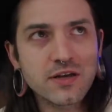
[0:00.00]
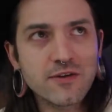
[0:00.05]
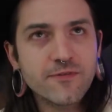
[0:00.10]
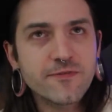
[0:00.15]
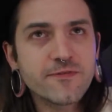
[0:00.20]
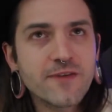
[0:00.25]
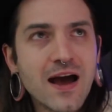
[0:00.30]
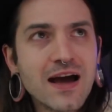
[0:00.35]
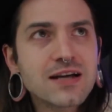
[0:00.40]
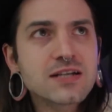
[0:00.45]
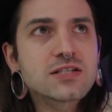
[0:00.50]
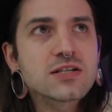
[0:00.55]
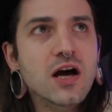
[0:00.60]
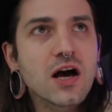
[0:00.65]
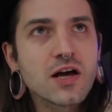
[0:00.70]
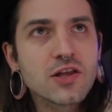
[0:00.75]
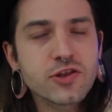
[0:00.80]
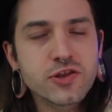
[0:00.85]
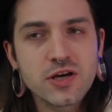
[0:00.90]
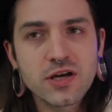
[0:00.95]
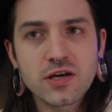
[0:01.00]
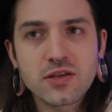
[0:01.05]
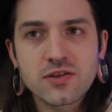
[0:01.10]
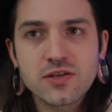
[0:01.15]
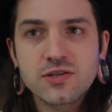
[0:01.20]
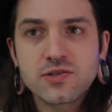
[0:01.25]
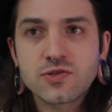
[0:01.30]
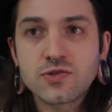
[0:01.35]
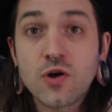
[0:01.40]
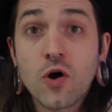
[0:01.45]
In fact, I think
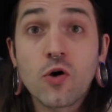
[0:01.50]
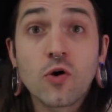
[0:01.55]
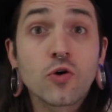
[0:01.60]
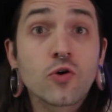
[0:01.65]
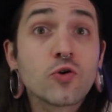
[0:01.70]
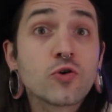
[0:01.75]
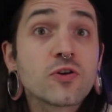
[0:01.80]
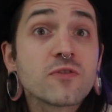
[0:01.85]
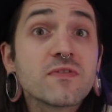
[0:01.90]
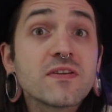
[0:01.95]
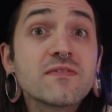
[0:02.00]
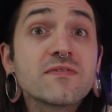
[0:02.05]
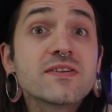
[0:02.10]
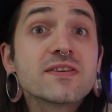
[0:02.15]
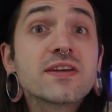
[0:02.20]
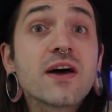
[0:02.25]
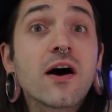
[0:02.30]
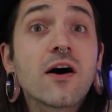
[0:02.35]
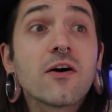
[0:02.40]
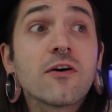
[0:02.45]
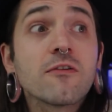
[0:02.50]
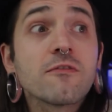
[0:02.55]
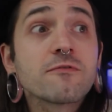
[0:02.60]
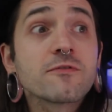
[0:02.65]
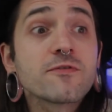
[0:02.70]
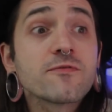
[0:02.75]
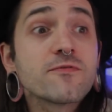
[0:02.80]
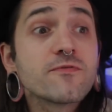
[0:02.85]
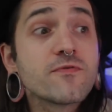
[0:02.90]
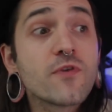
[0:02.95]
this song could have even
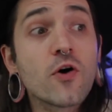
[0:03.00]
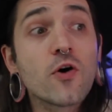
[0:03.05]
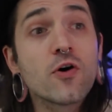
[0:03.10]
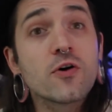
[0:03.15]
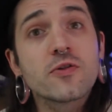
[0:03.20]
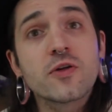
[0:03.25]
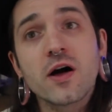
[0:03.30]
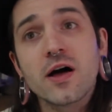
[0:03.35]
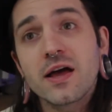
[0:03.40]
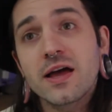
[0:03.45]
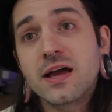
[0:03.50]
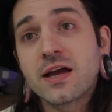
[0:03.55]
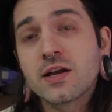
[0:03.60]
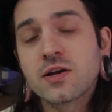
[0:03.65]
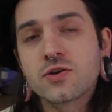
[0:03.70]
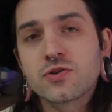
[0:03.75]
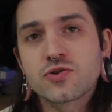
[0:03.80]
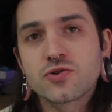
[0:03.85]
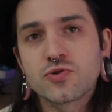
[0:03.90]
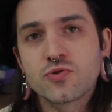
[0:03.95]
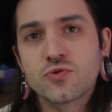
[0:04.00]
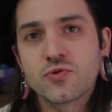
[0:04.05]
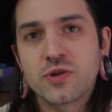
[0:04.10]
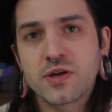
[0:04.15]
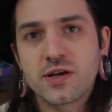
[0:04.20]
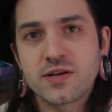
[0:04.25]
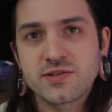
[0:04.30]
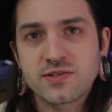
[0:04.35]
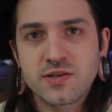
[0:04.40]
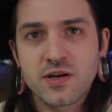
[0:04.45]
delved further into
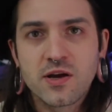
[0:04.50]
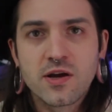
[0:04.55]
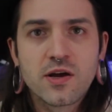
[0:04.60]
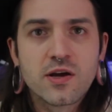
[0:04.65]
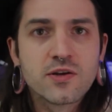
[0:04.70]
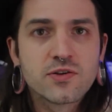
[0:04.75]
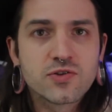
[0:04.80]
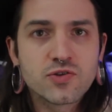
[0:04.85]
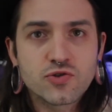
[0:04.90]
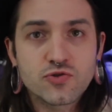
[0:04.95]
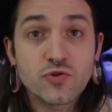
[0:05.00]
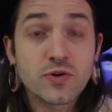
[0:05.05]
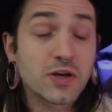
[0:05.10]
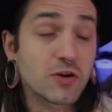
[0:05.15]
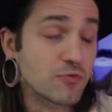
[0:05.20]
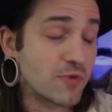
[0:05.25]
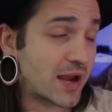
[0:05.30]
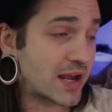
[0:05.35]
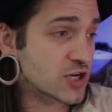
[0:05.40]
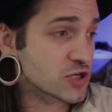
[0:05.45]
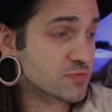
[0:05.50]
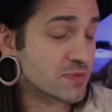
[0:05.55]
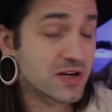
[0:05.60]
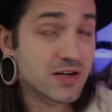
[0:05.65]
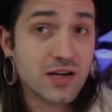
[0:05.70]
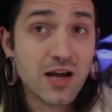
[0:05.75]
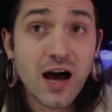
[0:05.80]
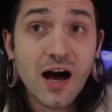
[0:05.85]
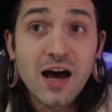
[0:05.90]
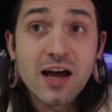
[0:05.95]
this string
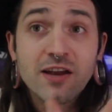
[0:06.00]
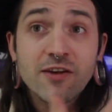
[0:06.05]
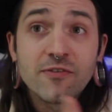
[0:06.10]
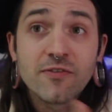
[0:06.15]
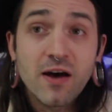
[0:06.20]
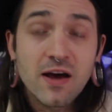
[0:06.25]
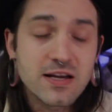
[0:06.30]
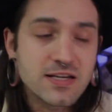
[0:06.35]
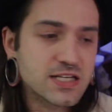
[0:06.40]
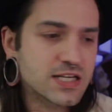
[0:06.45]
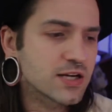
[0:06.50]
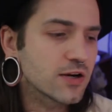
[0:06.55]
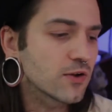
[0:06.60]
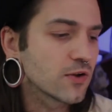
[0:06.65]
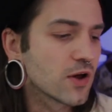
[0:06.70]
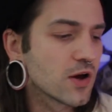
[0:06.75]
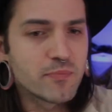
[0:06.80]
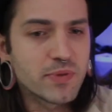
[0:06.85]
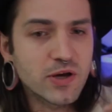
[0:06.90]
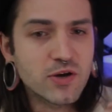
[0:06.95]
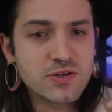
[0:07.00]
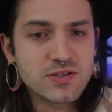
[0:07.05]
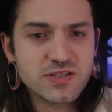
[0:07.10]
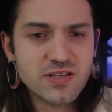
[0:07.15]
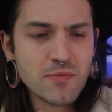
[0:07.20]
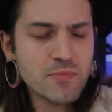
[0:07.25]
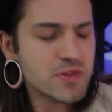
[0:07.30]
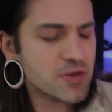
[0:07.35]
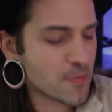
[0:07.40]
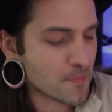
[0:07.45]
arrangement kind of ideal, because
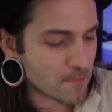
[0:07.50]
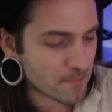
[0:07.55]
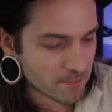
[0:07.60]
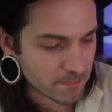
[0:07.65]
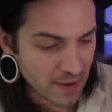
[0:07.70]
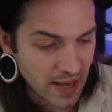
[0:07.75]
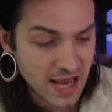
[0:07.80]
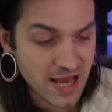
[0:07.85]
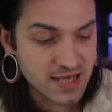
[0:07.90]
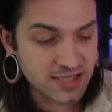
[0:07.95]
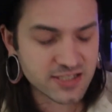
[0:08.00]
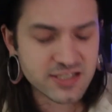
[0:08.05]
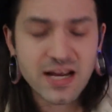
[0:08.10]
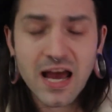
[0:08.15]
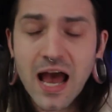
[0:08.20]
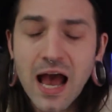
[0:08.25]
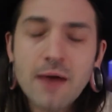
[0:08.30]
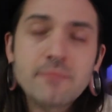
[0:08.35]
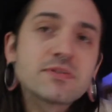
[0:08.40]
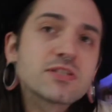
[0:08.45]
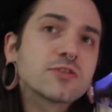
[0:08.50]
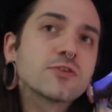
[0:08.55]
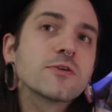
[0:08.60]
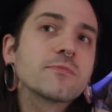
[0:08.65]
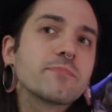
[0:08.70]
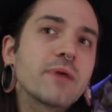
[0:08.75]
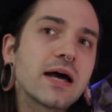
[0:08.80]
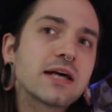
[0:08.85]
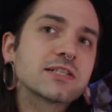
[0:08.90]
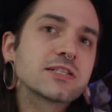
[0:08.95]
some of the best,
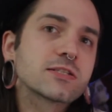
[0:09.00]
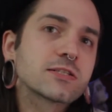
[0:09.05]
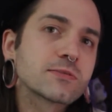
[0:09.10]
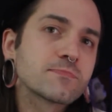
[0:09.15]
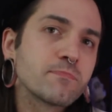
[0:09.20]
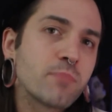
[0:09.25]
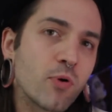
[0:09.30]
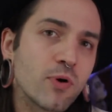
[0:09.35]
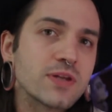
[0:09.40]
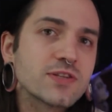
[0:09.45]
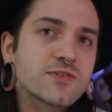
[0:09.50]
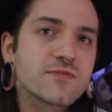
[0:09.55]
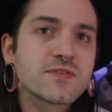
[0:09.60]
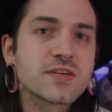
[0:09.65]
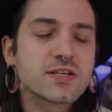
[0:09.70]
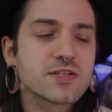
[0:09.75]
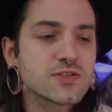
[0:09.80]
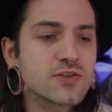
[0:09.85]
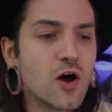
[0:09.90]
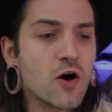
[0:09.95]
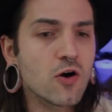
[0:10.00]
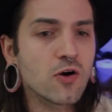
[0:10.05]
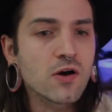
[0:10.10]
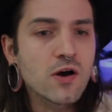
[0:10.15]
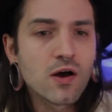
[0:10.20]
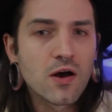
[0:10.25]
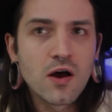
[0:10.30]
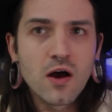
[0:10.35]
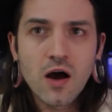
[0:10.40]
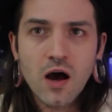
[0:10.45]
absolute best points of this song
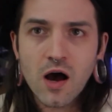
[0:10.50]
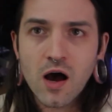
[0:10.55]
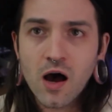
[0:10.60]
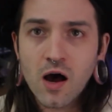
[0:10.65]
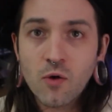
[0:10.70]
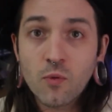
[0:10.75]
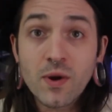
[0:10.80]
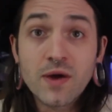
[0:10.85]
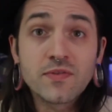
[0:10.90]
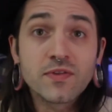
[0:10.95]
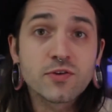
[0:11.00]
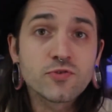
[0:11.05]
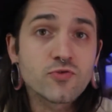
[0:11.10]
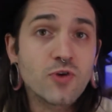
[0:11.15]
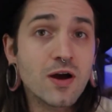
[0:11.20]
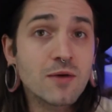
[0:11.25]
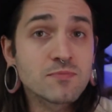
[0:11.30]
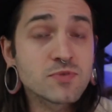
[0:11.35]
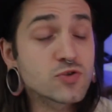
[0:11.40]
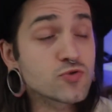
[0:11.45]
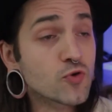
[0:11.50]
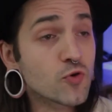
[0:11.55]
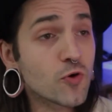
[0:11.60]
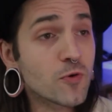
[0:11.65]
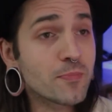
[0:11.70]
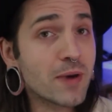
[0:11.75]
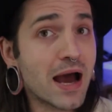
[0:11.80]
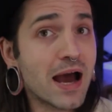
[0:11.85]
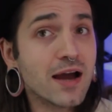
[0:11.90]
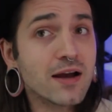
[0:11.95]
are when the drums draw
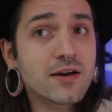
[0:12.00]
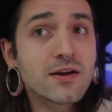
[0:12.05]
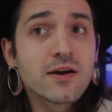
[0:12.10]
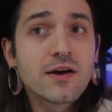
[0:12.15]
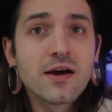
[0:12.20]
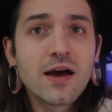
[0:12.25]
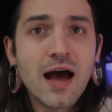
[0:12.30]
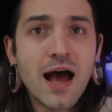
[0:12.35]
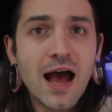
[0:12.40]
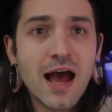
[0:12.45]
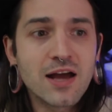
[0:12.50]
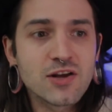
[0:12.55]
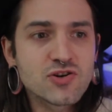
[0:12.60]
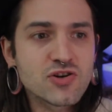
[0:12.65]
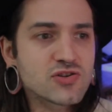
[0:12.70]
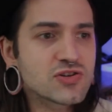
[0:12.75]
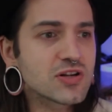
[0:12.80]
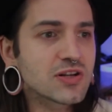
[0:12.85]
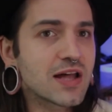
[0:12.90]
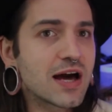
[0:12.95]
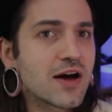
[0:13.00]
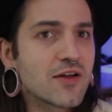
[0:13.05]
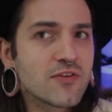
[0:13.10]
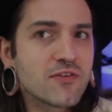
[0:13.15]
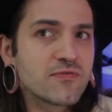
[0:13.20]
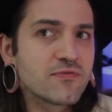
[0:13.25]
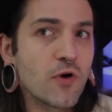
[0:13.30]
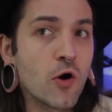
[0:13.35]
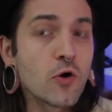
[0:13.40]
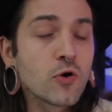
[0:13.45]
back and just allow the
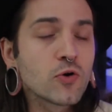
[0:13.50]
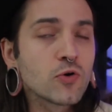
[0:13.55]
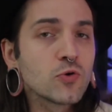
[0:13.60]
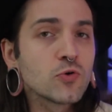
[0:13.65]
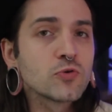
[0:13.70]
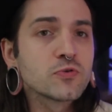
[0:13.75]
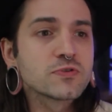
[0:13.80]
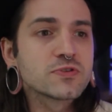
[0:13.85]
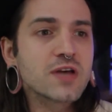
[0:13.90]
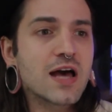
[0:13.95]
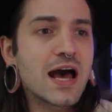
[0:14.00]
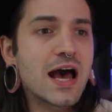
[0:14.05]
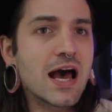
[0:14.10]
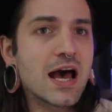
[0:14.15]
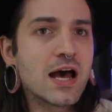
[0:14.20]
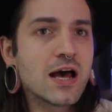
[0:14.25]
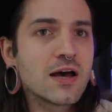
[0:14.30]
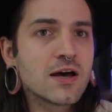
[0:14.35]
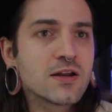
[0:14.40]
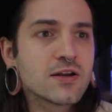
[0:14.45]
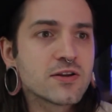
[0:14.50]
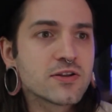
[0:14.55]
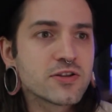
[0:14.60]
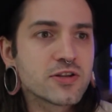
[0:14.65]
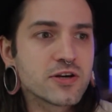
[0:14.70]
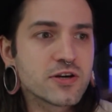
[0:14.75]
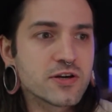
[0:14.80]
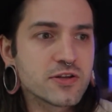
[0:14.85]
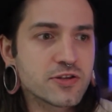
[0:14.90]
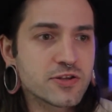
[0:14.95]
vocals and
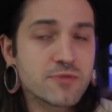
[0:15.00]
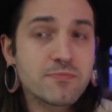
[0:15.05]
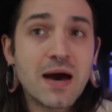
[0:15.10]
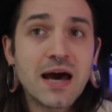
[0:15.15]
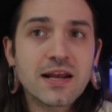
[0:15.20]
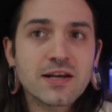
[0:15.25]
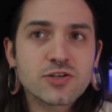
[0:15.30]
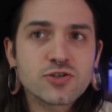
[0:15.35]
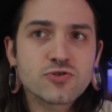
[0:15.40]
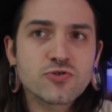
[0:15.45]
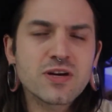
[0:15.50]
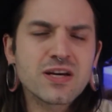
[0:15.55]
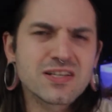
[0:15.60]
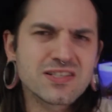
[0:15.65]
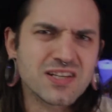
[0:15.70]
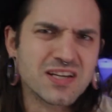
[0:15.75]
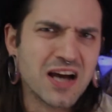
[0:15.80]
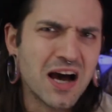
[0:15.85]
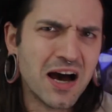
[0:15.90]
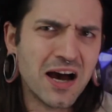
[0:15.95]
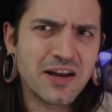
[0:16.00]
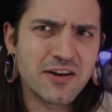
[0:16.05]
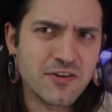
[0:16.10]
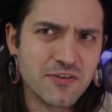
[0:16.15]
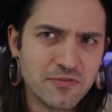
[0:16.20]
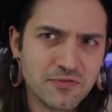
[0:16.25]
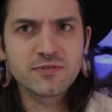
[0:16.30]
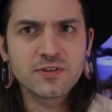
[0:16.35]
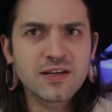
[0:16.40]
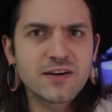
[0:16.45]
the thematic strings to kind
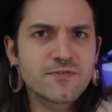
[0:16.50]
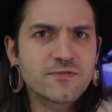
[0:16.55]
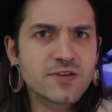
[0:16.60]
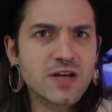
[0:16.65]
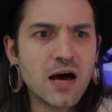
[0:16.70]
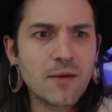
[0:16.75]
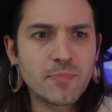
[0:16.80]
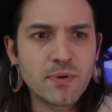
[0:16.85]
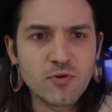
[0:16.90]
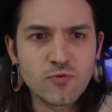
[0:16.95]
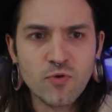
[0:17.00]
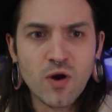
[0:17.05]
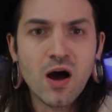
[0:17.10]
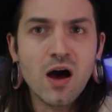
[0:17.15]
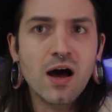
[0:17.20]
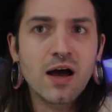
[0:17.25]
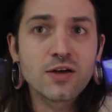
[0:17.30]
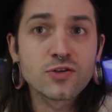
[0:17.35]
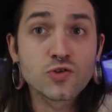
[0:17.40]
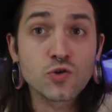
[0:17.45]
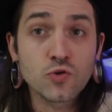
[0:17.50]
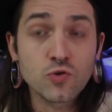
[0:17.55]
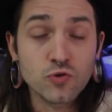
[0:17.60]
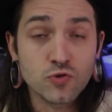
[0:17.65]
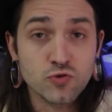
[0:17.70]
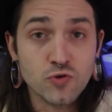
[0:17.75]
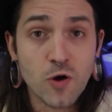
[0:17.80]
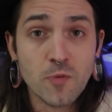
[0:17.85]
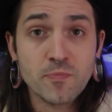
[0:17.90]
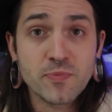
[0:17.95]
of lift up and rise or
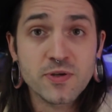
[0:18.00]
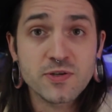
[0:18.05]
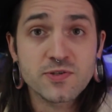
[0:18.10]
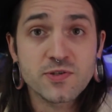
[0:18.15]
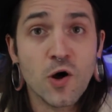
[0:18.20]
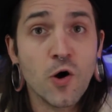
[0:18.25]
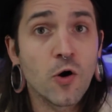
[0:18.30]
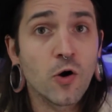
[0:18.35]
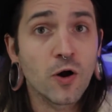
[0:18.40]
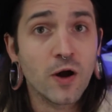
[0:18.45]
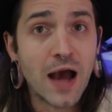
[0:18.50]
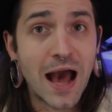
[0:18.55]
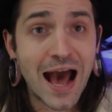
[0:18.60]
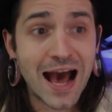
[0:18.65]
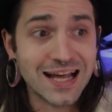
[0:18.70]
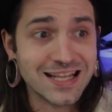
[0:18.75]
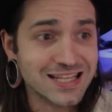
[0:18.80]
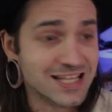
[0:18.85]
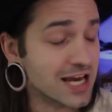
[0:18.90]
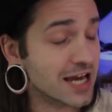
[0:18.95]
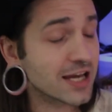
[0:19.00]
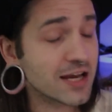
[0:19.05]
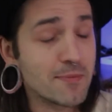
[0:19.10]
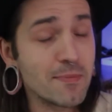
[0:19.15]
drop the song at their